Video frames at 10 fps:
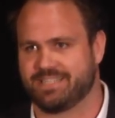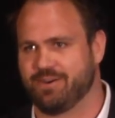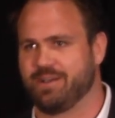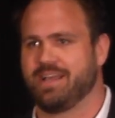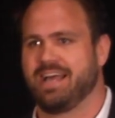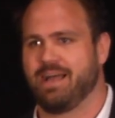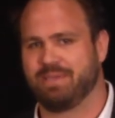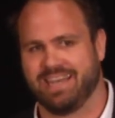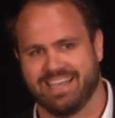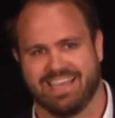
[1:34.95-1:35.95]
So, I
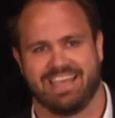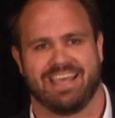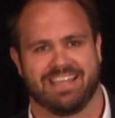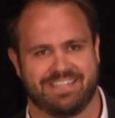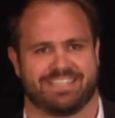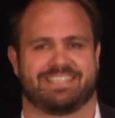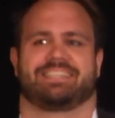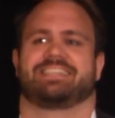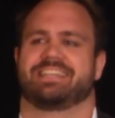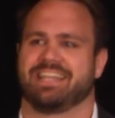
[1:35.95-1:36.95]
mean,
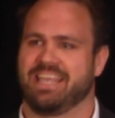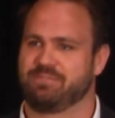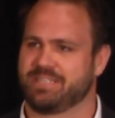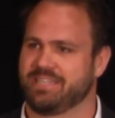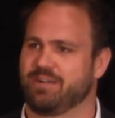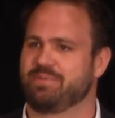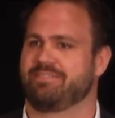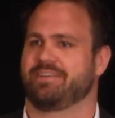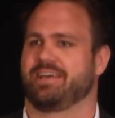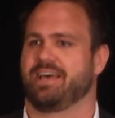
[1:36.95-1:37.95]
it was a little bit
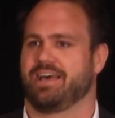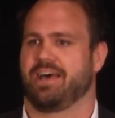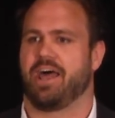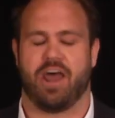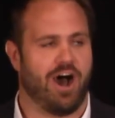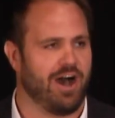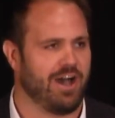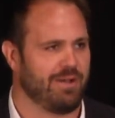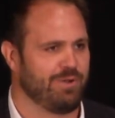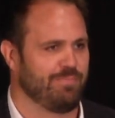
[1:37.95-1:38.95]
of an
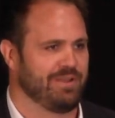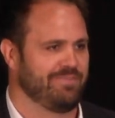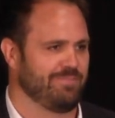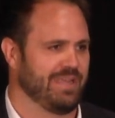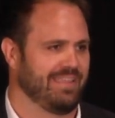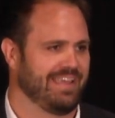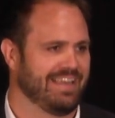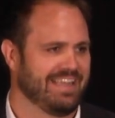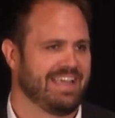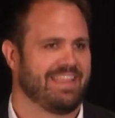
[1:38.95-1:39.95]
aha moment for me
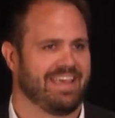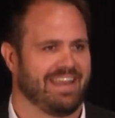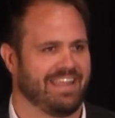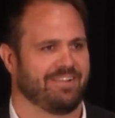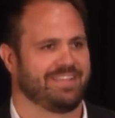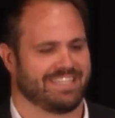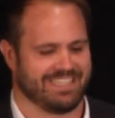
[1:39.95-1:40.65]
that here